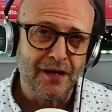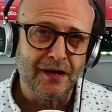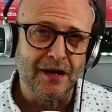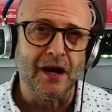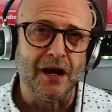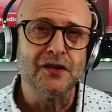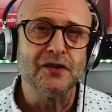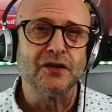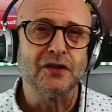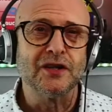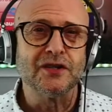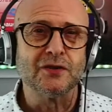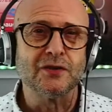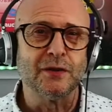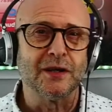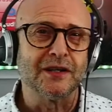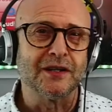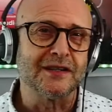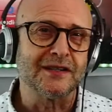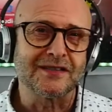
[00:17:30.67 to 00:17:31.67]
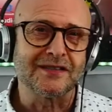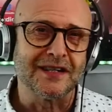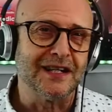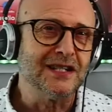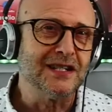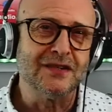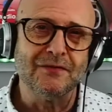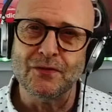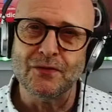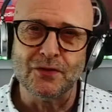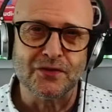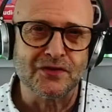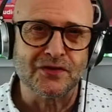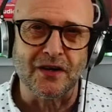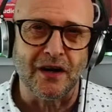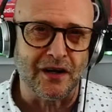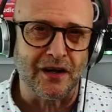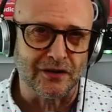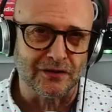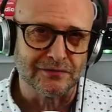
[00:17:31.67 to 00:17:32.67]
Are you going to do it as an interview
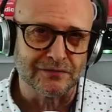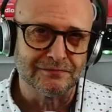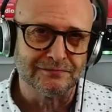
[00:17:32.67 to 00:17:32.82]
style?